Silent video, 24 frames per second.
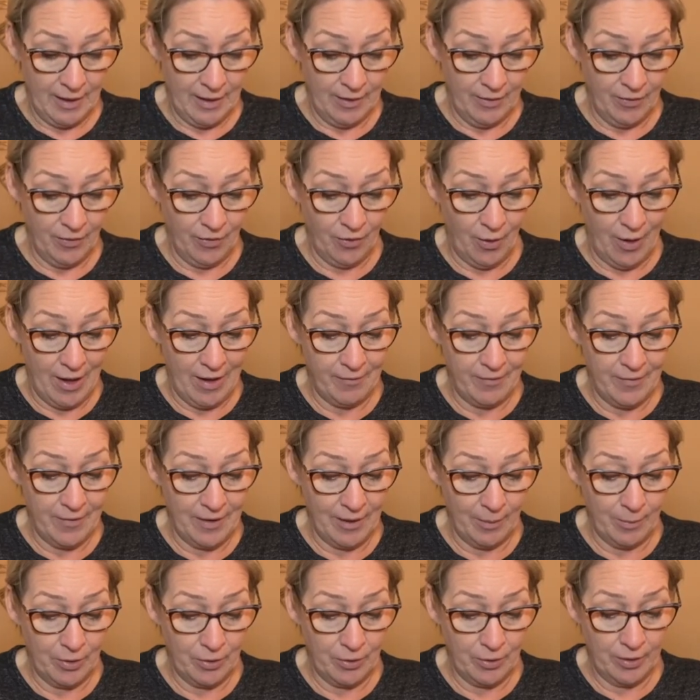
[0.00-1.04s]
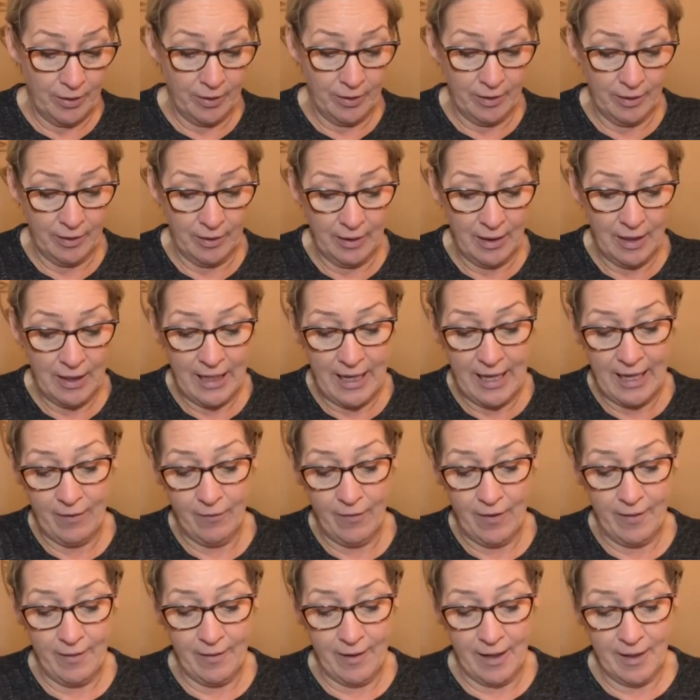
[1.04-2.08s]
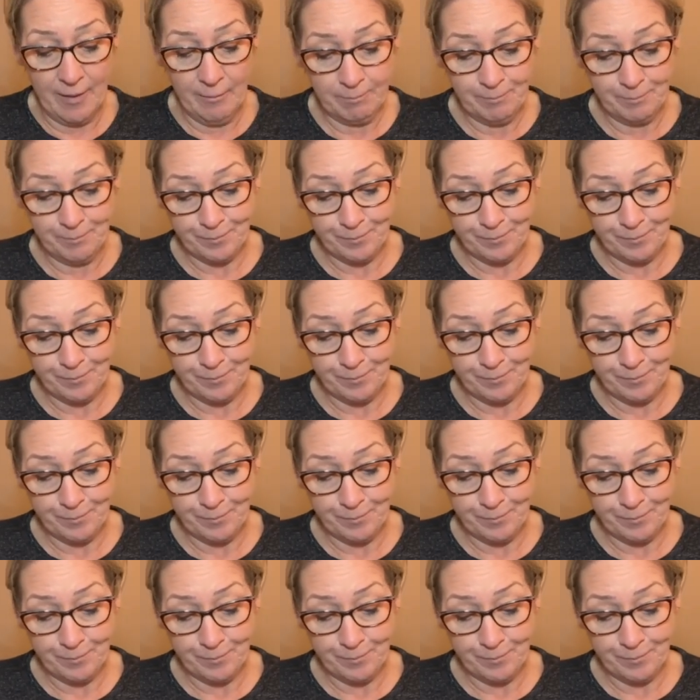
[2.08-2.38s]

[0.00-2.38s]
So I've doubled kind of everything.